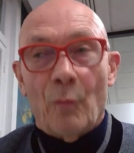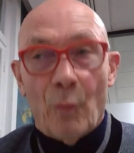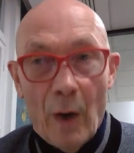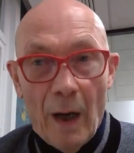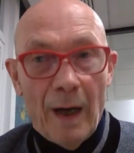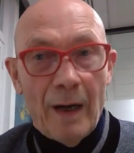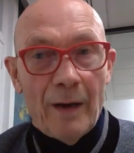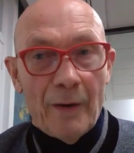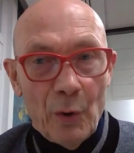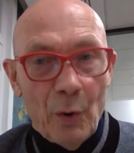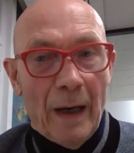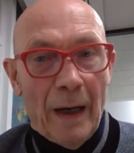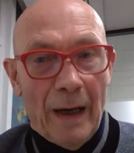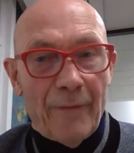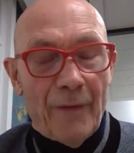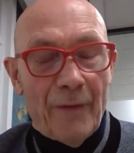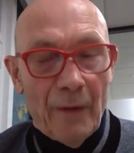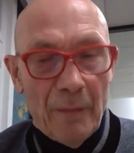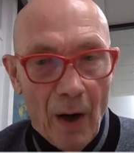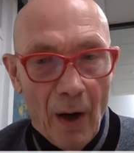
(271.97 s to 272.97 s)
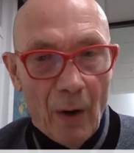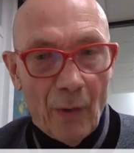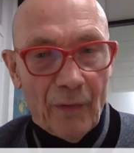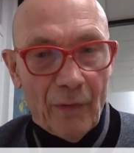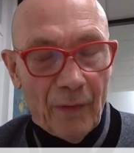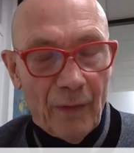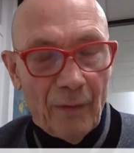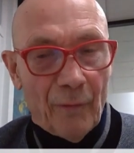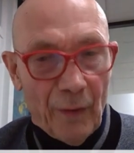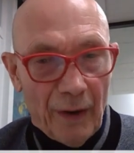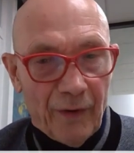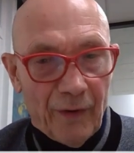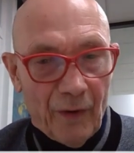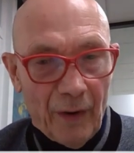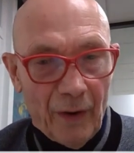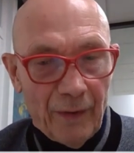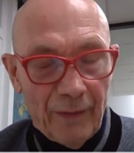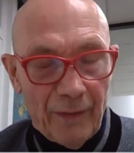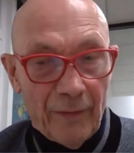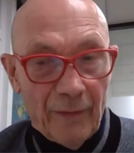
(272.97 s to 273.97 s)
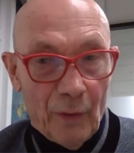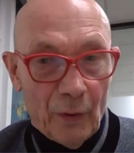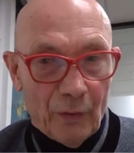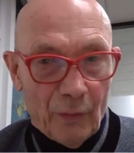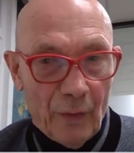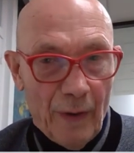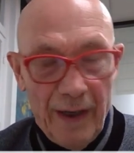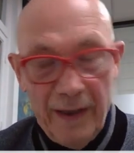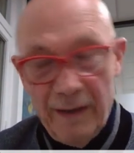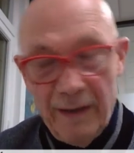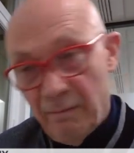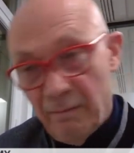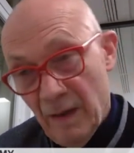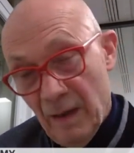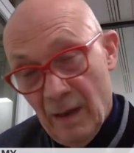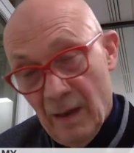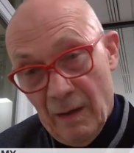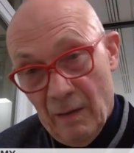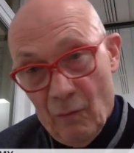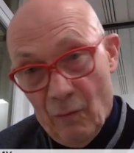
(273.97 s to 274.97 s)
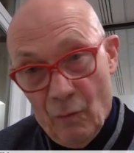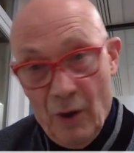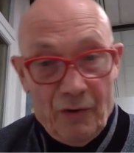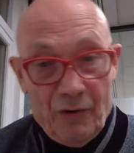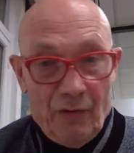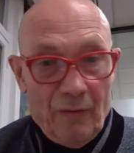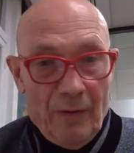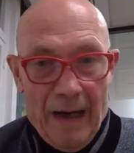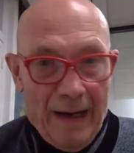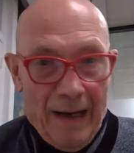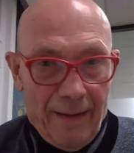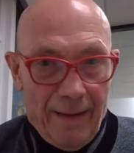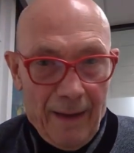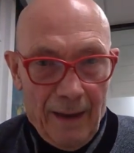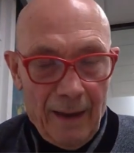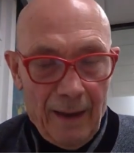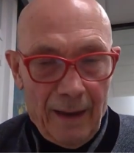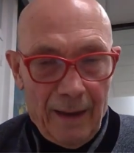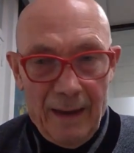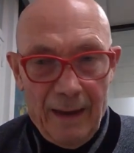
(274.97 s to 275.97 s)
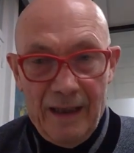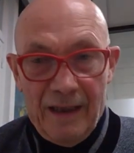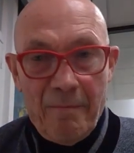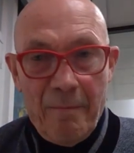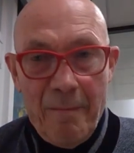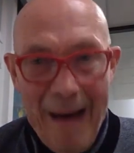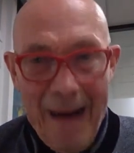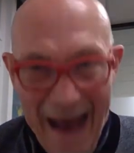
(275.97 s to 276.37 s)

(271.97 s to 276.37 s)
where you have the most friction for trade, which I think is